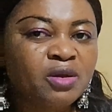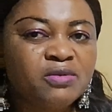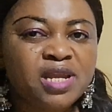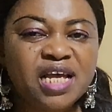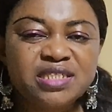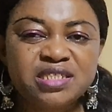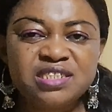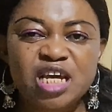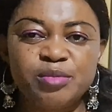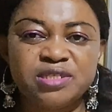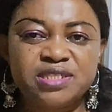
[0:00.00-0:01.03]
Let's see
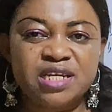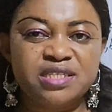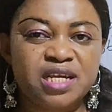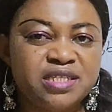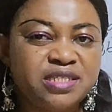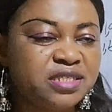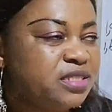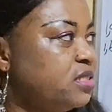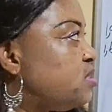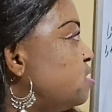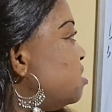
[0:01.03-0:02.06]
them in
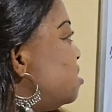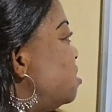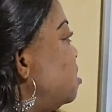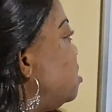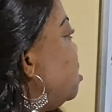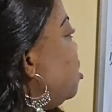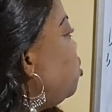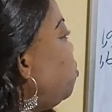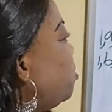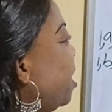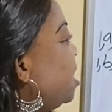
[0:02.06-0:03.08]
sentences.
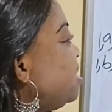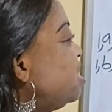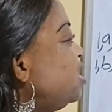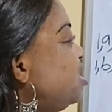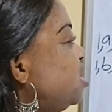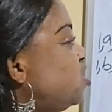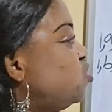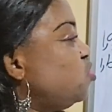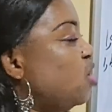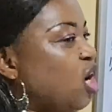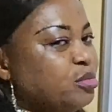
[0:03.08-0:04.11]
You can see these
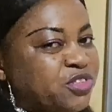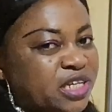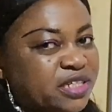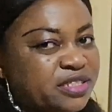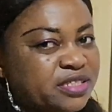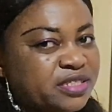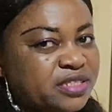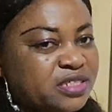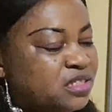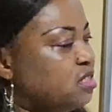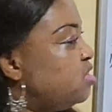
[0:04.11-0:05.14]
two objects.
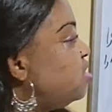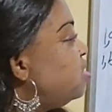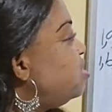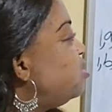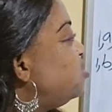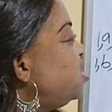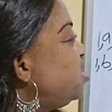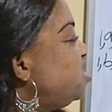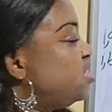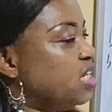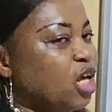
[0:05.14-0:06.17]
This
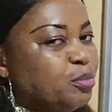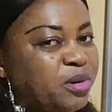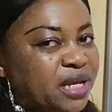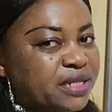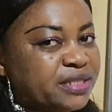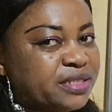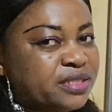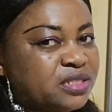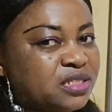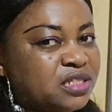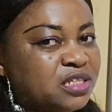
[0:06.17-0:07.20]
is a plate.
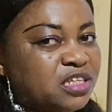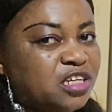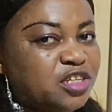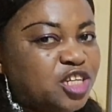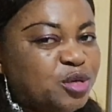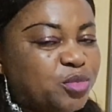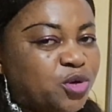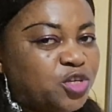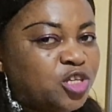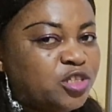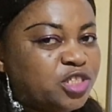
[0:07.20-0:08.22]
In Igbo,
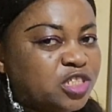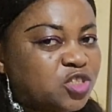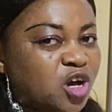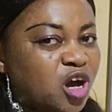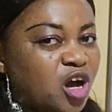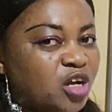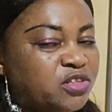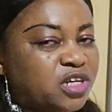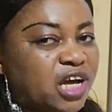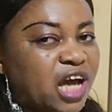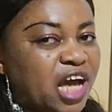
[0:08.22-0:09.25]
it is called
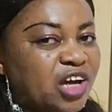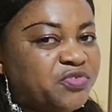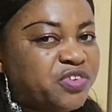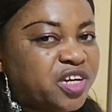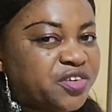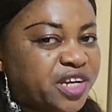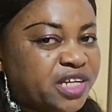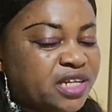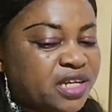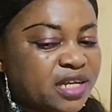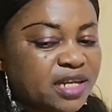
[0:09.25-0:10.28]
afere.
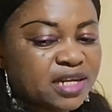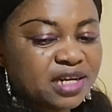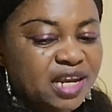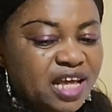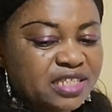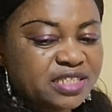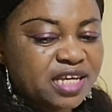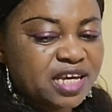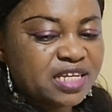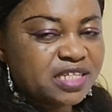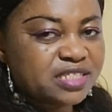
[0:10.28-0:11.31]
Class,
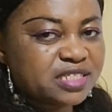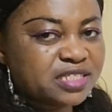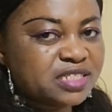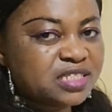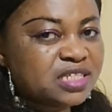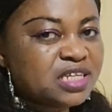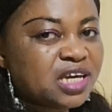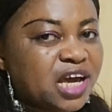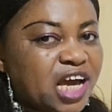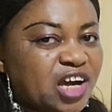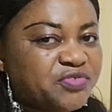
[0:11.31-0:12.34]
say it.
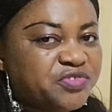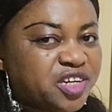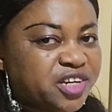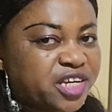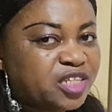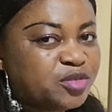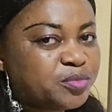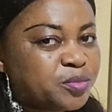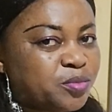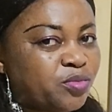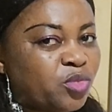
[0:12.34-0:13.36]
Afere.
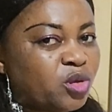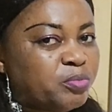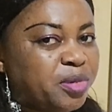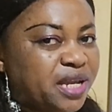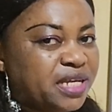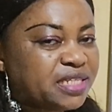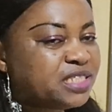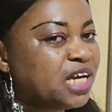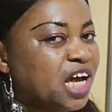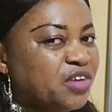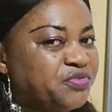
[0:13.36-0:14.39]
Plate,
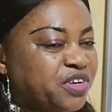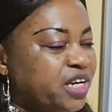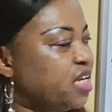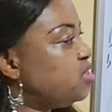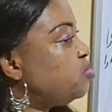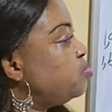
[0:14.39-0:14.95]
afere.